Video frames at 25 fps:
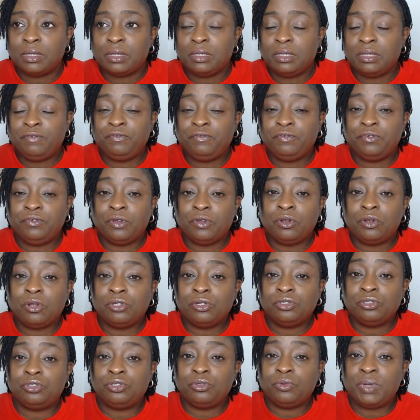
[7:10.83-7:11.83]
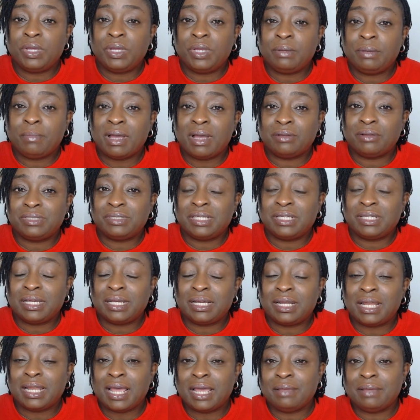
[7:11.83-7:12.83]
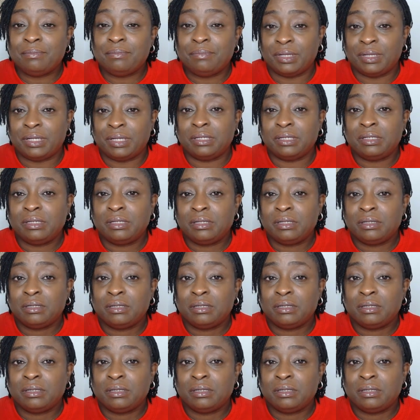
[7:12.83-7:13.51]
if you're not doing mountain climbing,